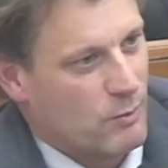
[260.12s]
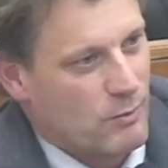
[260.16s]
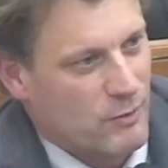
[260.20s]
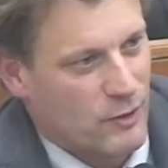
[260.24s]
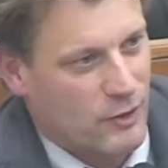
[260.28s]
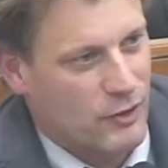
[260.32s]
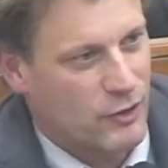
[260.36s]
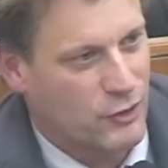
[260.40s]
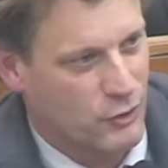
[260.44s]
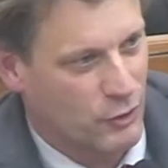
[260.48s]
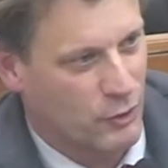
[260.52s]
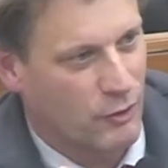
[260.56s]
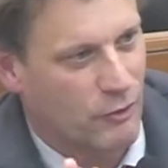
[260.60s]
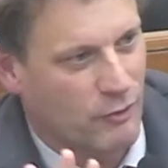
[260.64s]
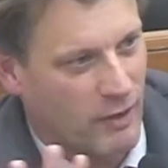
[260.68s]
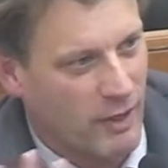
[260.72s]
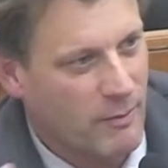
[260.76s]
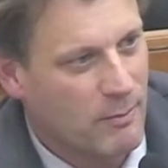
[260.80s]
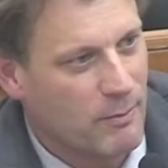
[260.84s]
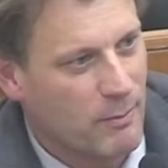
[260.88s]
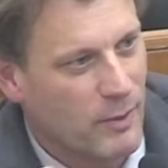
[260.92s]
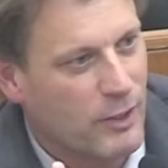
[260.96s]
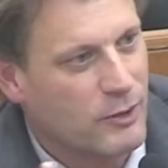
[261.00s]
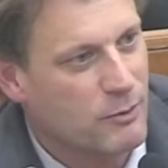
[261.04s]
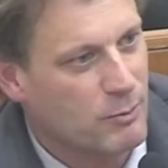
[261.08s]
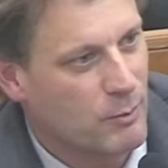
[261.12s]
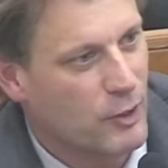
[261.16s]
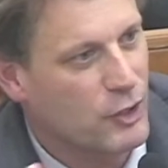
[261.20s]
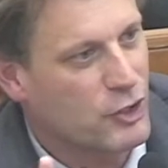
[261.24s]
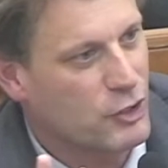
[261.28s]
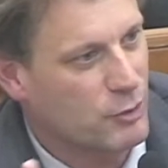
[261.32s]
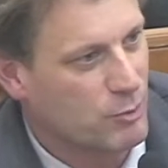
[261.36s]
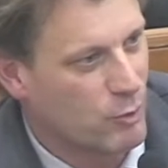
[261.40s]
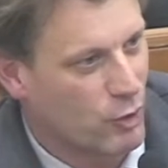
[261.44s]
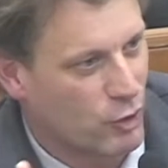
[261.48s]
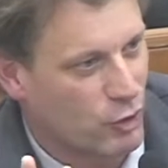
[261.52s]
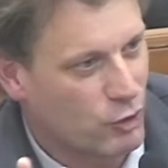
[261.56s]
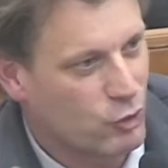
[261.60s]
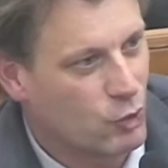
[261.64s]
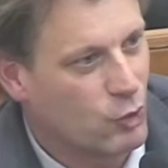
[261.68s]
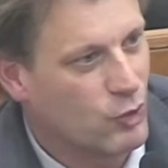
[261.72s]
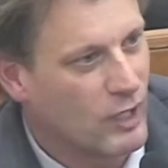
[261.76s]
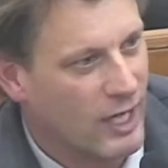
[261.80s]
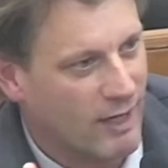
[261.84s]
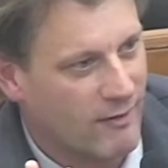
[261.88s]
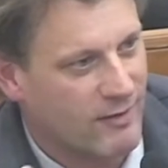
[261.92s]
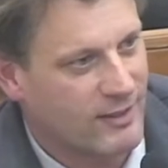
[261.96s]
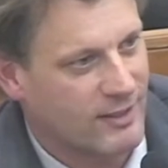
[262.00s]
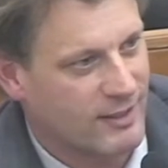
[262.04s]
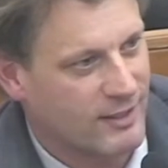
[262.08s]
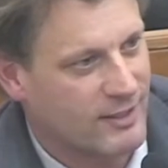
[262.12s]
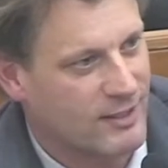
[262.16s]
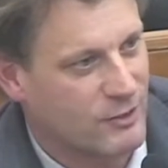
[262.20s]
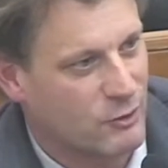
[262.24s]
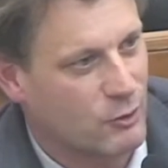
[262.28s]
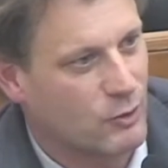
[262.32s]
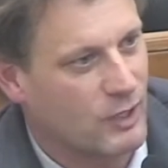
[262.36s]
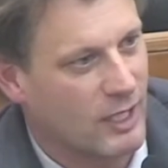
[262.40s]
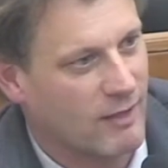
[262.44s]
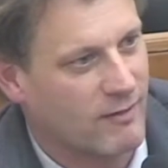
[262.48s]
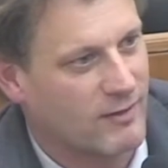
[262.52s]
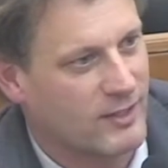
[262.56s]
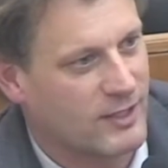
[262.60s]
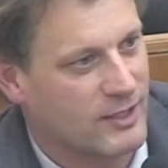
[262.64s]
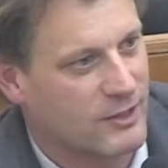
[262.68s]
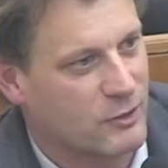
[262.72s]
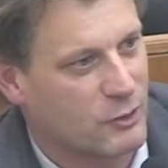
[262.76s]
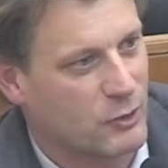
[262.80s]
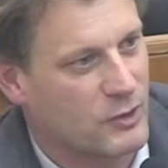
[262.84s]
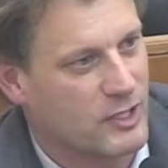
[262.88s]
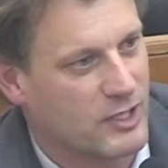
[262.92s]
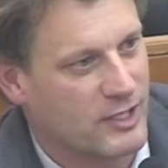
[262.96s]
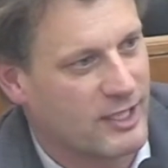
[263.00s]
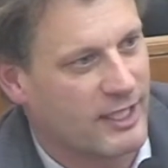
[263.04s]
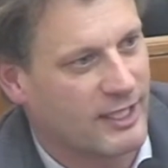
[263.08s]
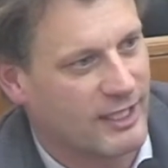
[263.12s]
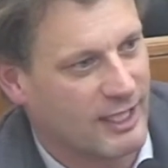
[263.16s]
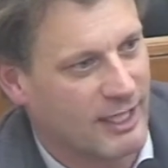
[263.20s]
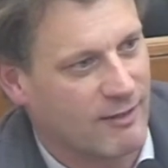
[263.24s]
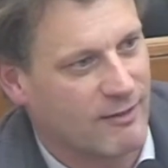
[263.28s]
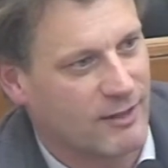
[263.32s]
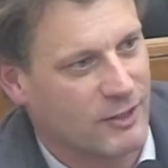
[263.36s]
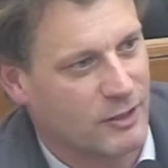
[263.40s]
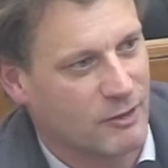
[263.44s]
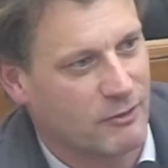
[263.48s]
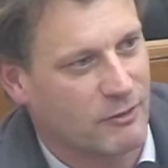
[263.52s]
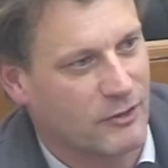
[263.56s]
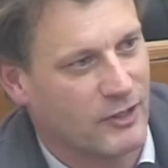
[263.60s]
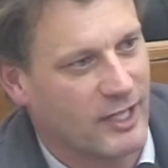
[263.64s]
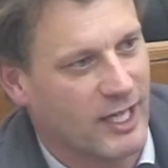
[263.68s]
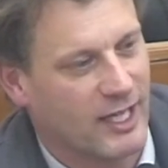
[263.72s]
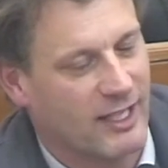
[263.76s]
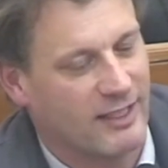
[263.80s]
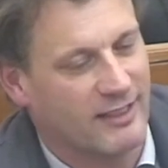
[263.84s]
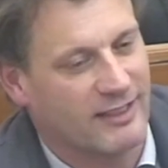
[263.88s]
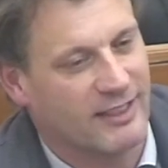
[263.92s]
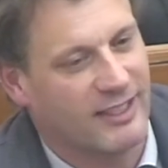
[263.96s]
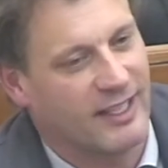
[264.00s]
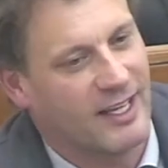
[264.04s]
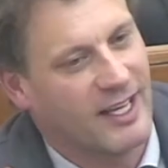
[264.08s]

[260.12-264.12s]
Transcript: sort of a much, much more two levels, two levels, two distinct levels of reality.